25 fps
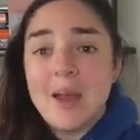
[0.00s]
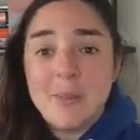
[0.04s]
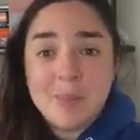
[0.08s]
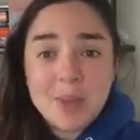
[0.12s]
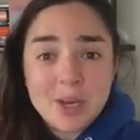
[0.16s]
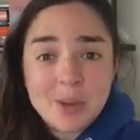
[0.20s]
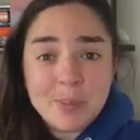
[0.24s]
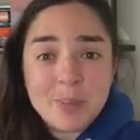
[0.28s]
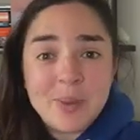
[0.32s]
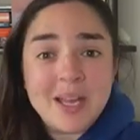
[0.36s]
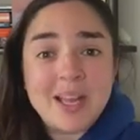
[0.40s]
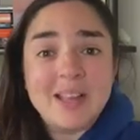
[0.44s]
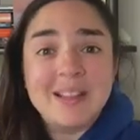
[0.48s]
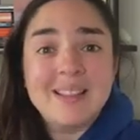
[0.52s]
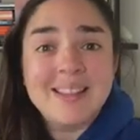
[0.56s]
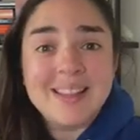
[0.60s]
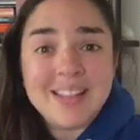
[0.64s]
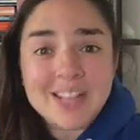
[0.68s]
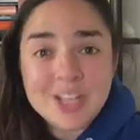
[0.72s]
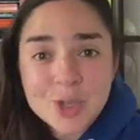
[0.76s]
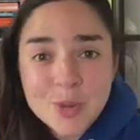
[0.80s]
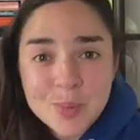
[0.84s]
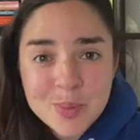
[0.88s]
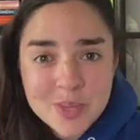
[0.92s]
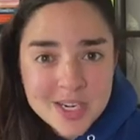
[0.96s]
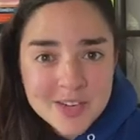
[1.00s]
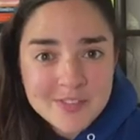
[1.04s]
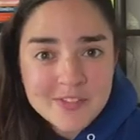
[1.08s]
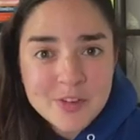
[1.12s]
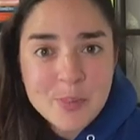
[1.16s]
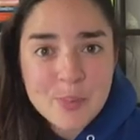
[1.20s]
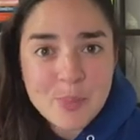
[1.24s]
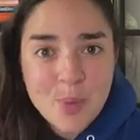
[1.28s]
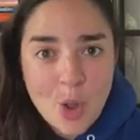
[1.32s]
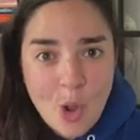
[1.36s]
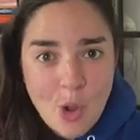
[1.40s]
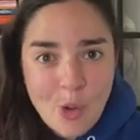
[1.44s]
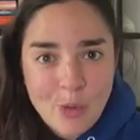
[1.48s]
I'm going to pick a little bit of
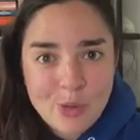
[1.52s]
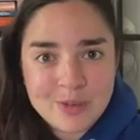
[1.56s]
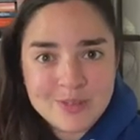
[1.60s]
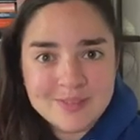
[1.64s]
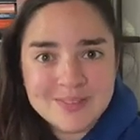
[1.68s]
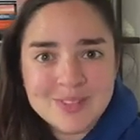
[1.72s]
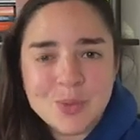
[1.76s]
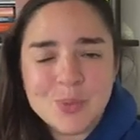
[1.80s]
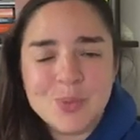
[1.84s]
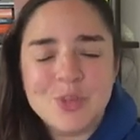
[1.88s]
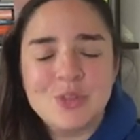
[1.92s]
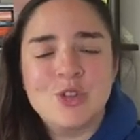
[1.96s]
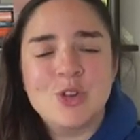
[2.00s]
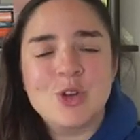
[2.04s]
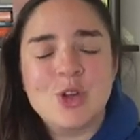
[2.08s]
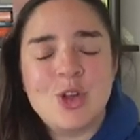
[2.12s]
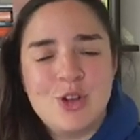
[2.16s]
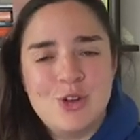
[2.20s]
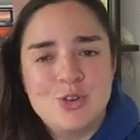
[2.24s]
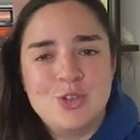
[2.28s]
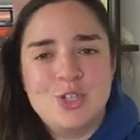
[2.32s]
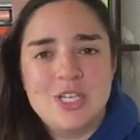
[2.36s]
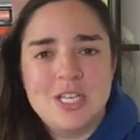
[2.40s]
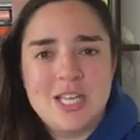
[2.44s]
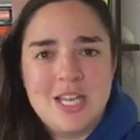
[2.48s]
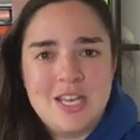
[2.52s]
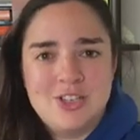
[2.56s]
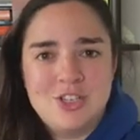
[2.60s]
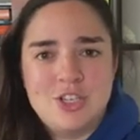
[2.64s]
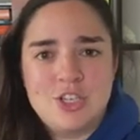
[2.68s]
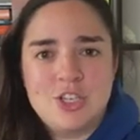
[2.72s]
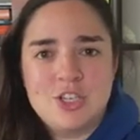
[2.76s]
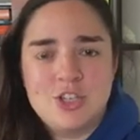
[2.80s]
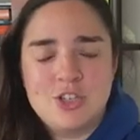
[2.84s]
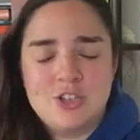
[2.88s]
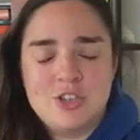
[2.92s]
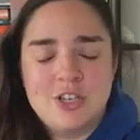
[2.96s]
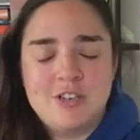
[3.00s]
a bone with the coaching
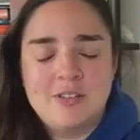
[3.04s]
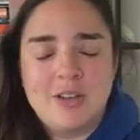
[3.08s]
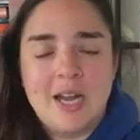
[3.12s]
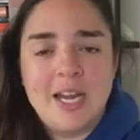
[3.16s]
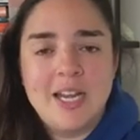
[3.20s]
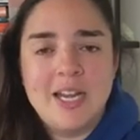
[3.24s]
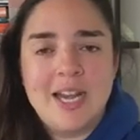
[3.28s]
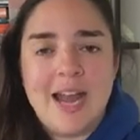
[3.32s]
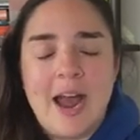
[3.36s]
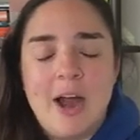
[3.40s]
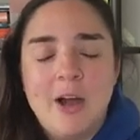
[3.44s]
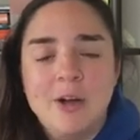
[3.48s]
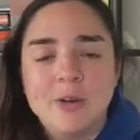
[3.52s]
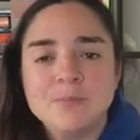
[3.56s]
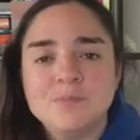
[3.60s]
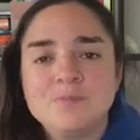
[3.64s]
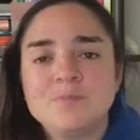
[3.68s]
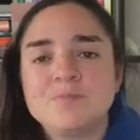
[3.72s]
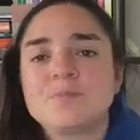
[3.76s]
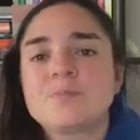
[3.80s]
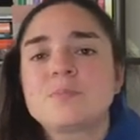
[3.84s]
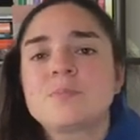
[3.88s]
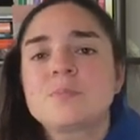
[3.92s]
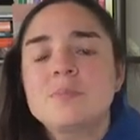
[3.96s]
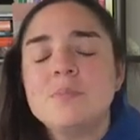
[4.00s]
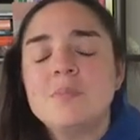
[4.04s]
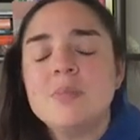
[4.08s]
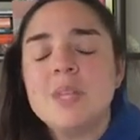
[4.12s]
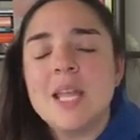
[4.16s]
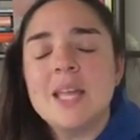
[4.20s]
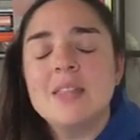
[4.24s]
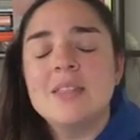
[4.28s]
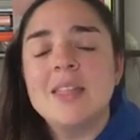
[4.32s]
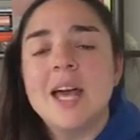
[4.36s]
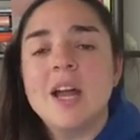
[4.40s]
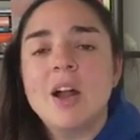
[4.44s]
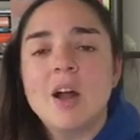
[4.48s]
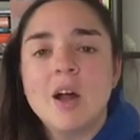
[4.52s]
industry right now,
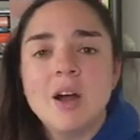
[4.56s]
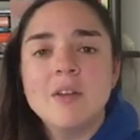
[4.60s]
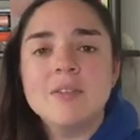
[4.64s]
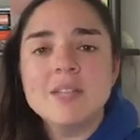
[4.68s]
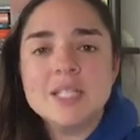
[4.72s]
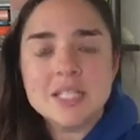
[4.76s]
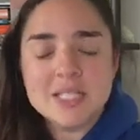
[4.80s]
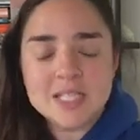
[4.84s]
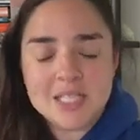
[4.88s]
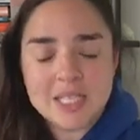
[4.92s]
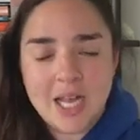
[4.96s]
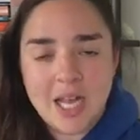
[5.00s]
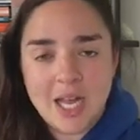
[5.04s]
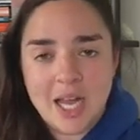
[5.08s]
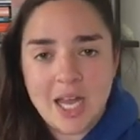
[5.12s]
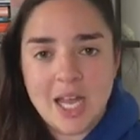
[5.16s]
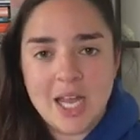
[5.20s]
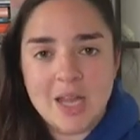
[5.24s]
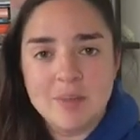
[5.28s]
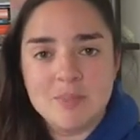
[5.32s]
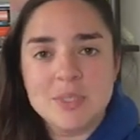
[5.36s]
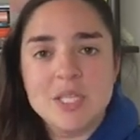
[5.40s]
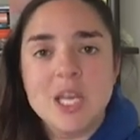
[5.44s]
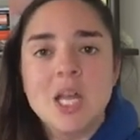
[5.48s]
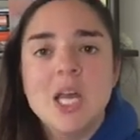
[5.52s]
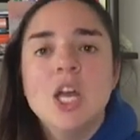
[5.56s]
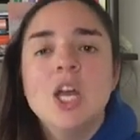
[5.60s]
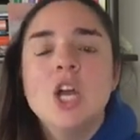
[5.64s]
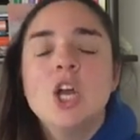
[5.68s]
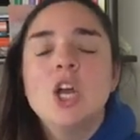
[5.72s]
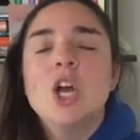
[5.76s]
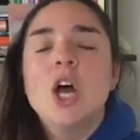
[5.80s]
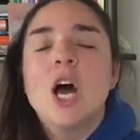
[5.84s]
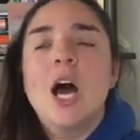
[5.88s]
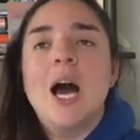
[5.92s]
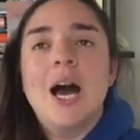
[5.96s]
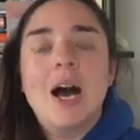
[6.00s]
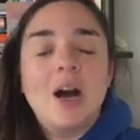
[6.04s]
that oftentimes
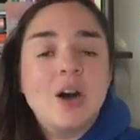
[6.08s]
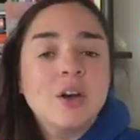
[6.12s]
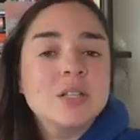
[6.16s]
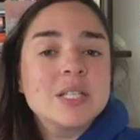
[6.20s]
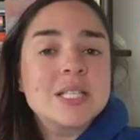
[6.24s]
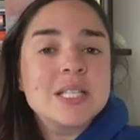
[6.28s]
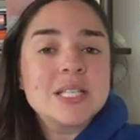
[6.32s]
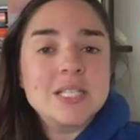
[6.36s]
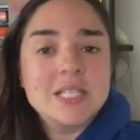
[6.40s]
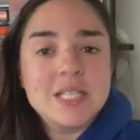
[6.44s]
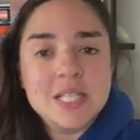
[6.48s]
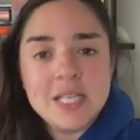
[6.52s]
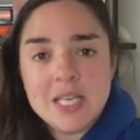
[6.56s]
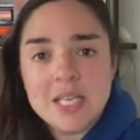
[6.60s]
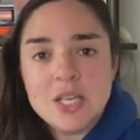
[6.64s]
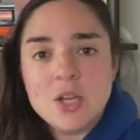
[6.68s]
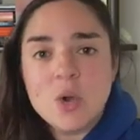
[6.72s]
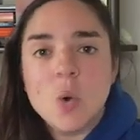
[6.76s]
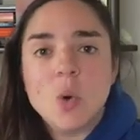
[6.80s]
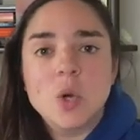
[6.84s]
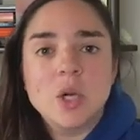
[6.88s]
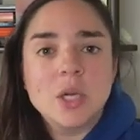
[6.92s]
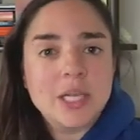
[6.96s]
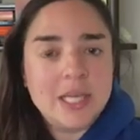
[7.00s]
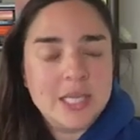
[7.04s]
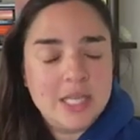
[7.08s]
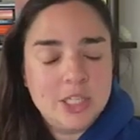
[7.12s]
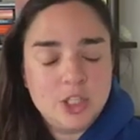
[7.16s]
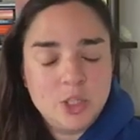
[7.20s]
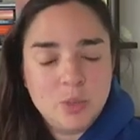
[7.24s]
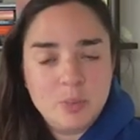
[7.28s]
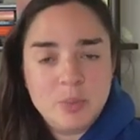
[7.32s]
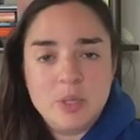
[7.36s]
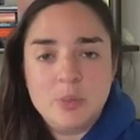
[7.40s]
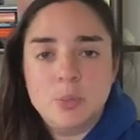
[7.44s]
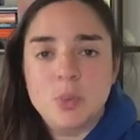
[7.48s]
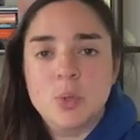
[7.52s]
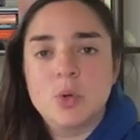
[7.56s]
I'll see or hear
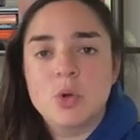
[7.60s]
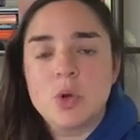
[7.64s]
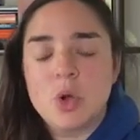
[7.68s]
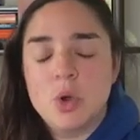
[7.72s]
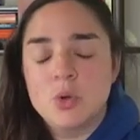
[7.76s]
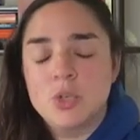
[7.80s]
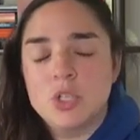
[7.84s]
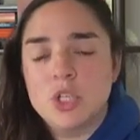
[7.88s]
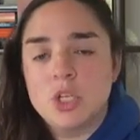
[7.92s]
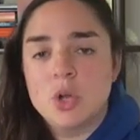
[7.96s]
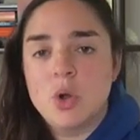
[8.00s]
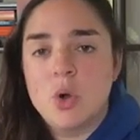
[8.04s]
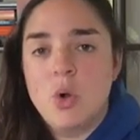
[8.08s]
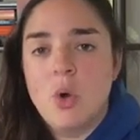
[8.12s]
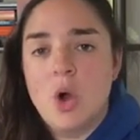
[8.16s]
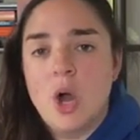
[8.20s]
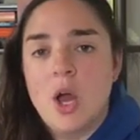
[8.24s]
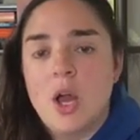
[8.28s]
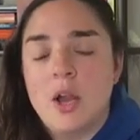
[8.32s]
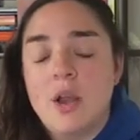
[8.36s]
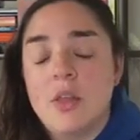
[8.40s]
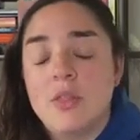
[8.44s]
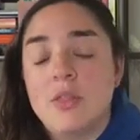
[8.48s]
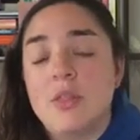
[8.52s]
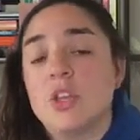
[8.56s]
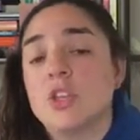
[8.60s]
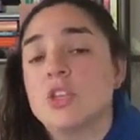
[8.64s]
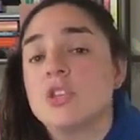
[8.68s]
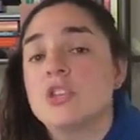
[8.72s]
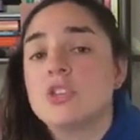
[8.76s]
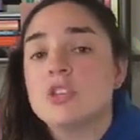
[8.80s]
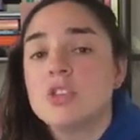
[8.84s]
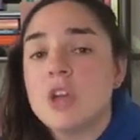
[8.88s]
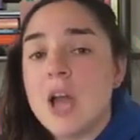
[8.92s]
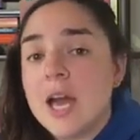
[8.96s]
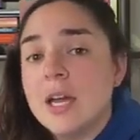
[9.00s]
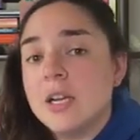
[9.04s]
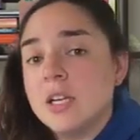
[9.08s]
people coaching on the
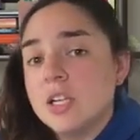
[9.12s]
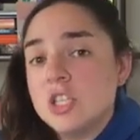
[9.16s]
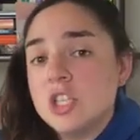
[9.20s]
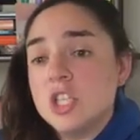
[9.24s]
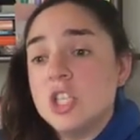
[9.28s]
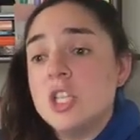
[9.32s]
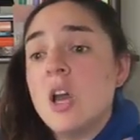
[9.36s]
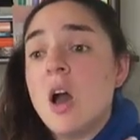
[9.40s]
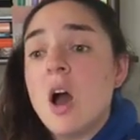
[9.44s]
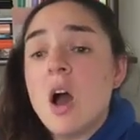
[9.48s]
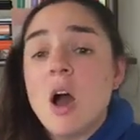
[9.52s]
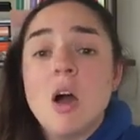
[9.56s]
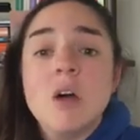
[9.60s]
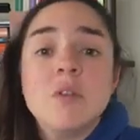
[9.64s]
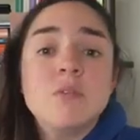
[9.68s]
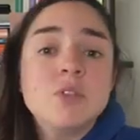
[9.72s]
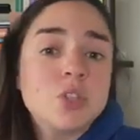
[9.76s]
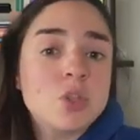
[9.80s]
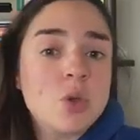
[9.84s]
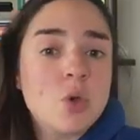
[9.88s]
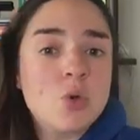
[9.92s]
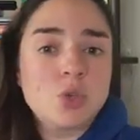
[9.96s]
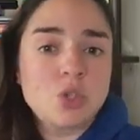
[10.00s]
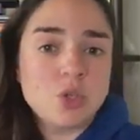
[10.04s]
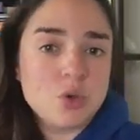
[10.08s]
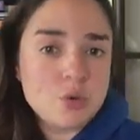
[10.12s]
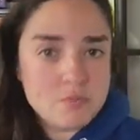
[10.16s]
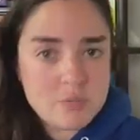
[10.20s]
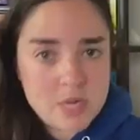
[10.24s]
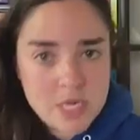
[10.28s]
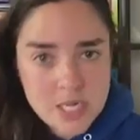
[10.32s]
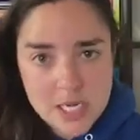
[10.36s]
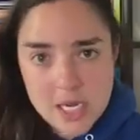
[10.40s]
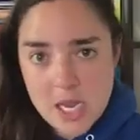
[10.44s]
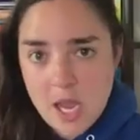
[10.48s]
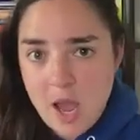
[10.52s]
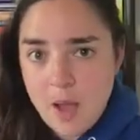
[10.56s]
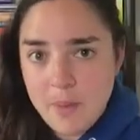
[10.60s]
strategy of social
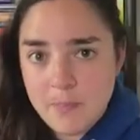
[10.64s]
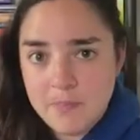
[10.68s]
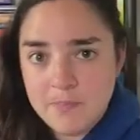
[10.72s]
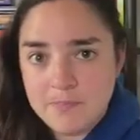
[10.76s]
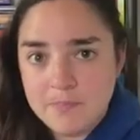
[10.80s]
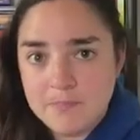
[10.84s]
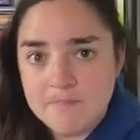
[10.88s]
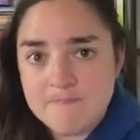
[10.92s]
media.